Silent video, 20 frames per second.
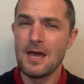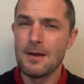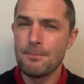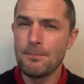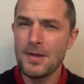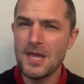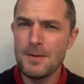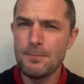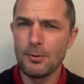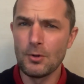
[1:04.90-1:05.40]

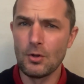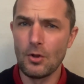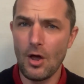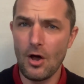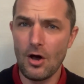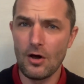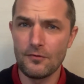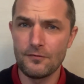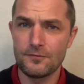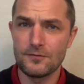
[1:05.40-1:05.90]
People
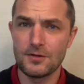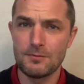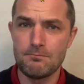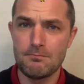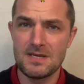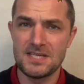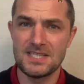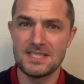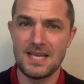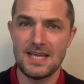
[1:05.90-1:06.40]
often
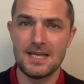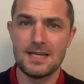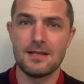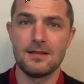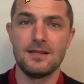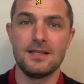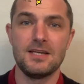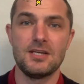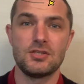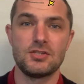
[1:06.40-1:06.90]

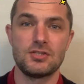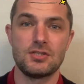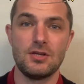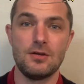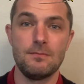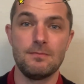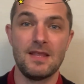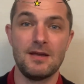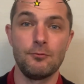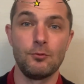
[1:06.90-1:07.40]
mistakenly
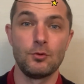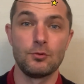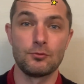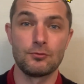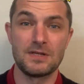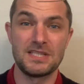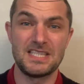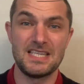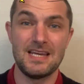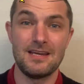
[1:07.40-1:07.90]
assume they will
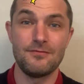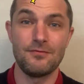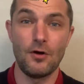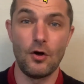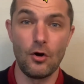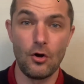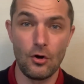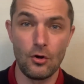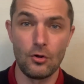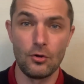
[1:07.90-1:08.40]
receive
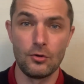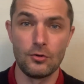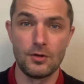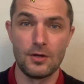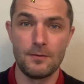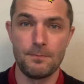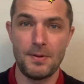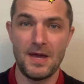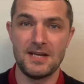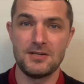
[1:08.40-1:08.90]
all
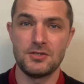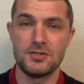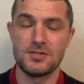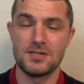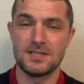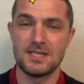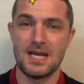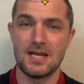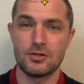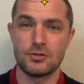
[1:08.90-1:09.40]
their pension
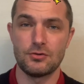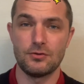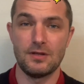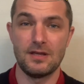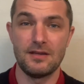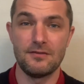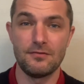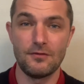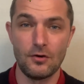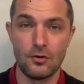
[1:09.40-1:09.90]
tax
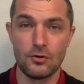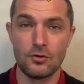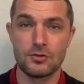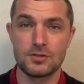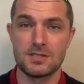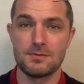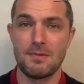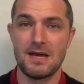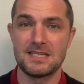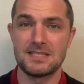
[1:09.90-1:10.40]
relief
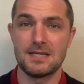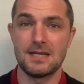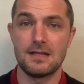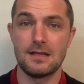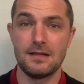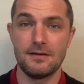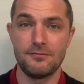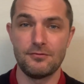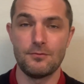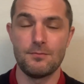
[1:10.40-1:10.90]

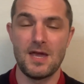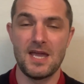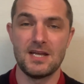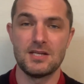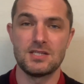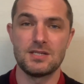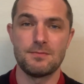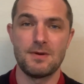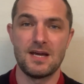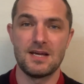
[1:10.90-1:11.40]
automatically from
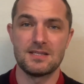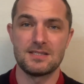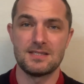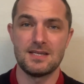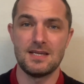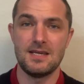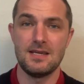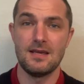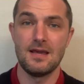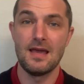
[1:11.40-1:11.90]

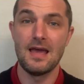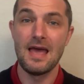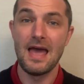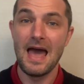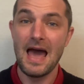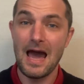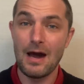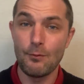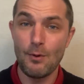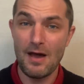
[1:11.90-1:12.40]
HMRC.
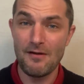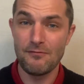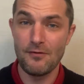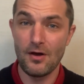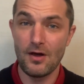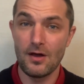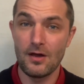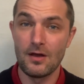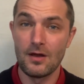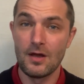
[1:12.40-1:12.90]

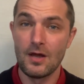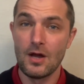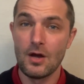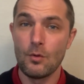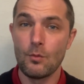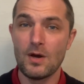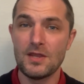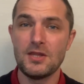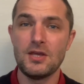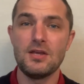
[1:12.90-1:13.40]
However,
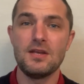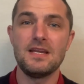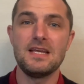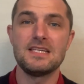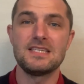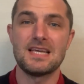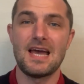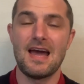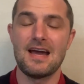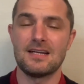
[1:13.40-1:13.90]
whether you need
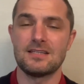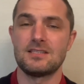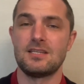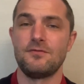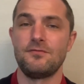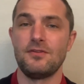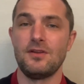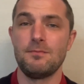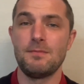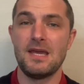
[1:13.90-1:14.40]
to
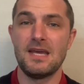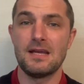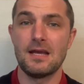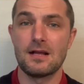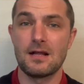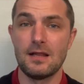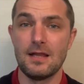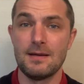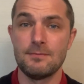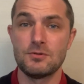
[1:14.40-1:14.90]
actively make a
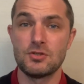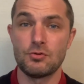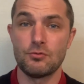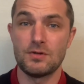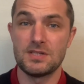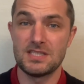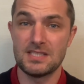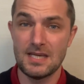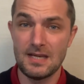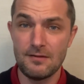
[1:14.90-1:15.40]
claim to
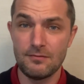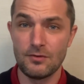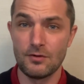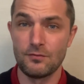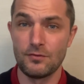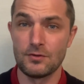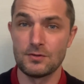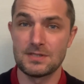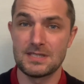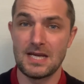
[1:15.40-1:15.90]
receive the
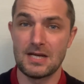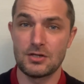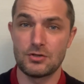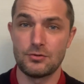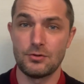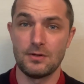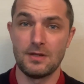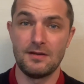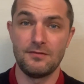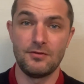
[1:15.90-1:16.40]
full tax
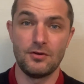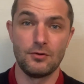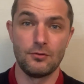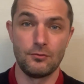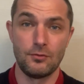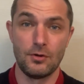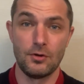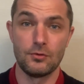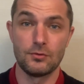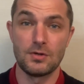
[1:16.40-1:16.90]
relief
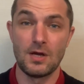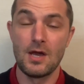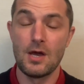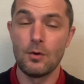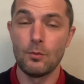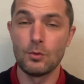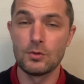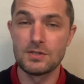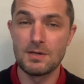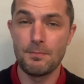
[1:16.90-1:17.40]
you're owed
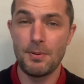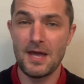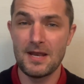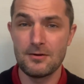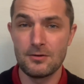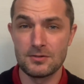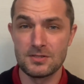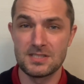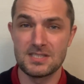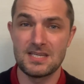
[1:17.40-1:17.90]
will
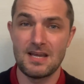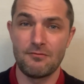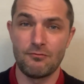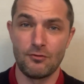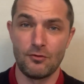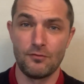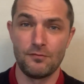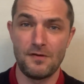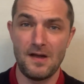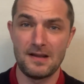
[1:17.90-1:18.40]
depend on
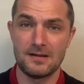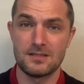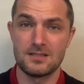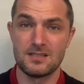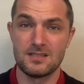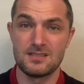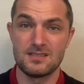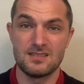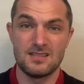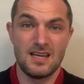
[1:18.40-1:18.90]
several
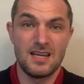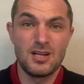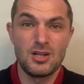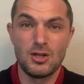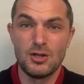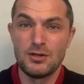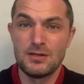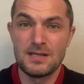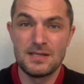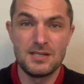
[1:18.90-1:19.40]
factors,
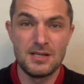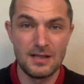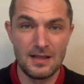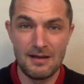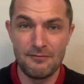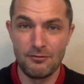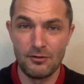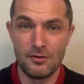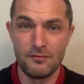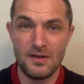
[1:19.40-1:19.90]
including your
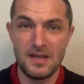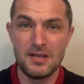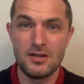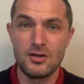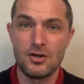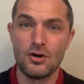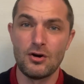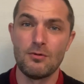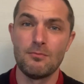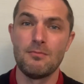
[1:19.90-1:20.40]
level of
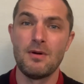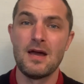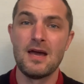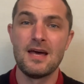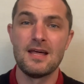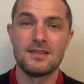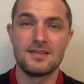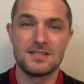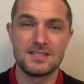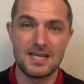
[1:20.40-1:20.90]
income,
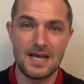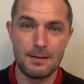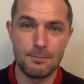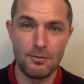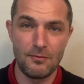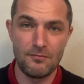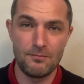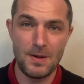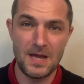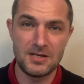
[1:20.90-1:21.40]
the type
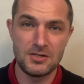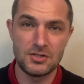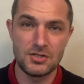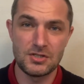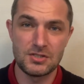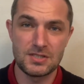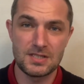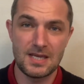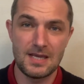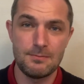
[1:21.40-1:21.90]
of
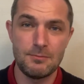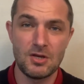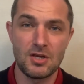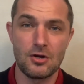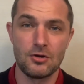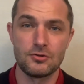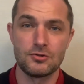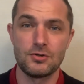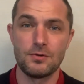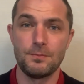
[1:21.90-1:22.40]
pension scheme you
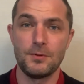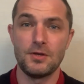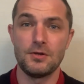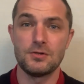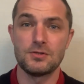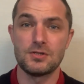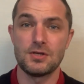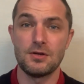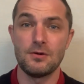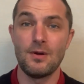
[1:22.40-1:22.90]
contribute
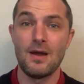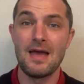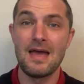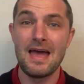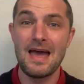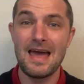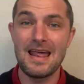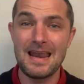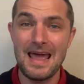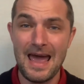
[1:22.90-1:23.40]
to,
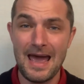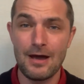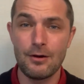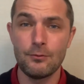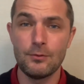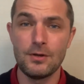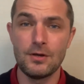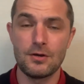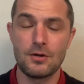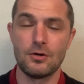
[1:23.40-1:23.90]
and how
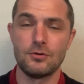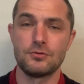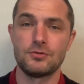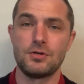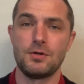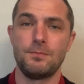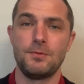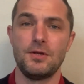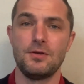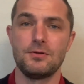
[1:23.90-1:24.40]
you
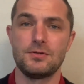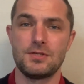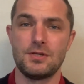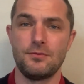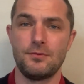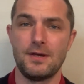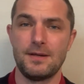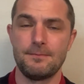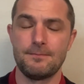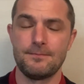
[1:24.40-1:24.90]
contribute
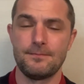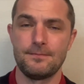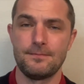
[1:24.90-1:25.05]
to it.